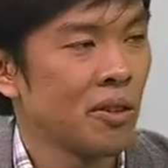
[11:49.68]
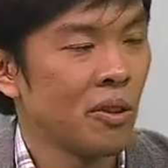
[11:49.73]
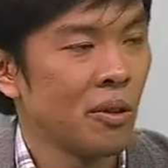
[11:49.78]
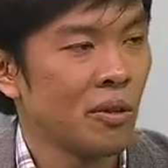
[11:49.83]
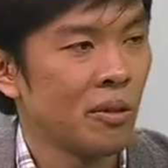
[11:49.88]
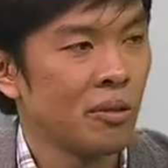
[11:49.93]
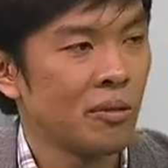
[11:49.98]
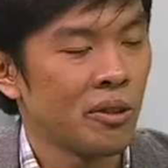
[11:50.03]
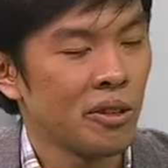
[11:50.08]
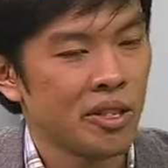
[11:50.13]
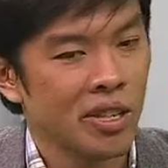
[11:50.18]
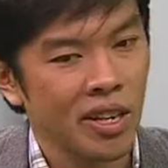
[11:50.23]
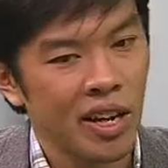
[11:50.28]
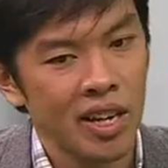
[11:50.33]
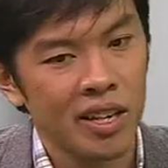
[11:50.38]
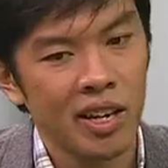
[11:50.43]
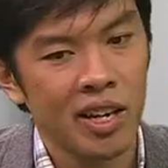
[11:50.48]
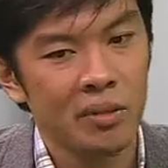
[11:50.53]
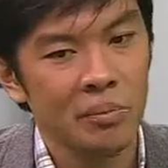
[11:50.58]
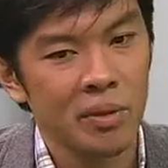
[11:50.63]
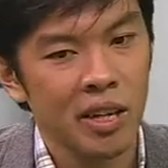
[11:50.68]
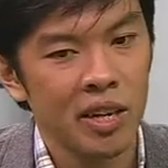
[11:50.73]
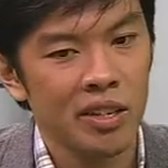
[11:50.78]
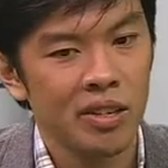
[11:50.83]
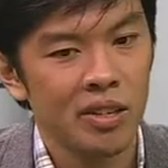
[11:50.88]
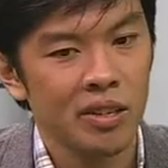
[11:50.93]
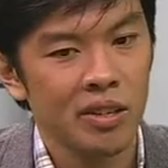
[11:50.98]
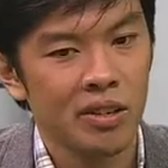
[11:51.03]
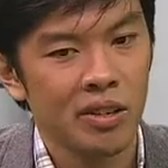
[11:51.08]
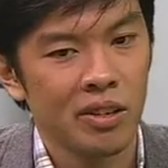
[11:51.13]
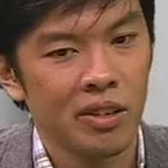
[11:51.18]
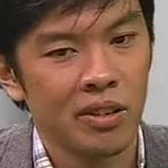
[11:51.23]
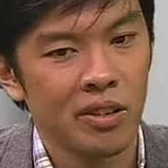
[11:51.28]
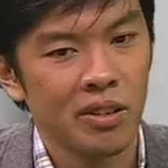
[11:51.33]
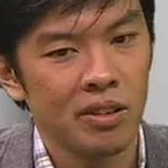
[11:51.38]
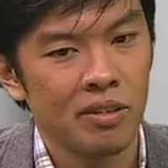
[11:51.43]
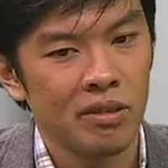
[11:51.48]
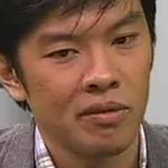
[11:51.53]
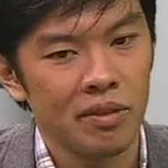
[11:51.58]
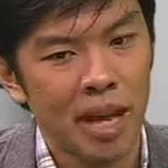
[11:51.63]
go to Sakay.PH on
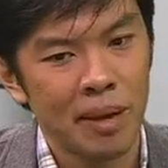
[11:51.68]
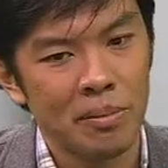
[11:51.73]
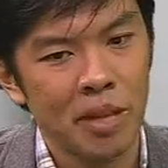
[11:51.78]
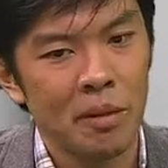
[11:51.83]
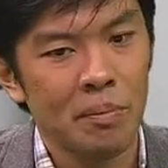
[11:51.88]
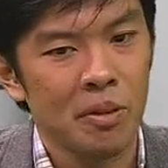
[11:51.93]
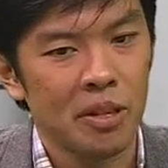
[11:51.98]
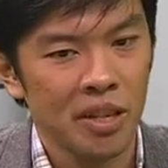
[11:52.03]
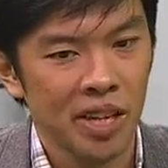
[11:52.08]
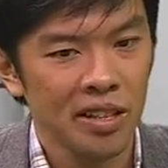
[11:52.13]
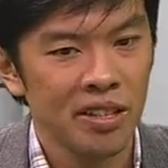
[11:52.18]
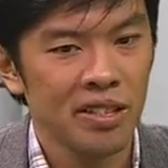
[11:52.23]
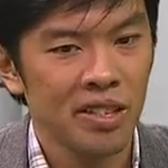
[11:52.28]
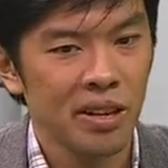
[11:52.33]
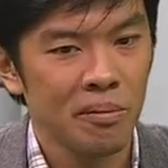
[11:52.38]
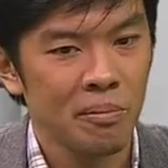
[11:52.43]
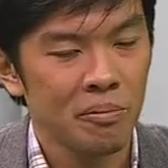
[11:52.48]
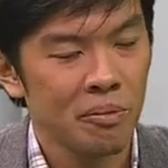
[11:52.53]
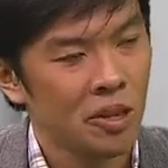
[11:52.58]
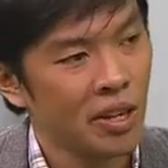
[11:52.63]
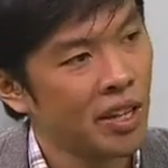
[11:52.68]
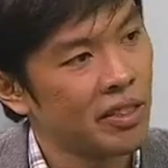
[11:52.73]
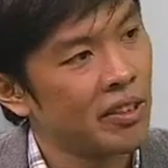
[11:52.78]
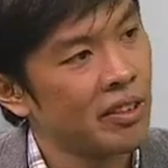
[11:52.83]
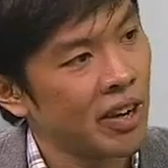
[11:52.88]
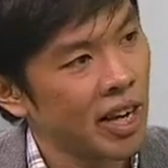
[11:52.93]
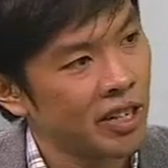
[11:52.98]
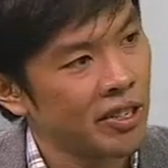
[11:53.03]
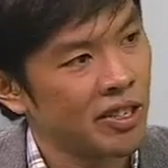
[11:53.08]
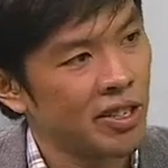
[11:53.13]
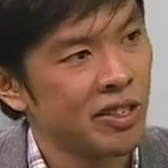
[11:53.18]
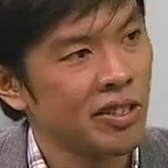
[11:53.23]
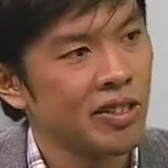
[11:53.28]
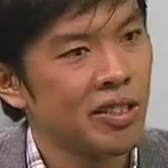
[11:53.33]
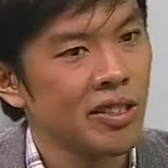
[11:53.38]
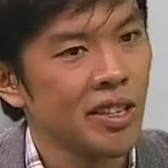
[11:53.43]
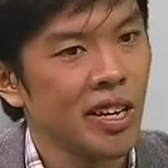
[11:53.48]
your laptop or desktop, you get directions.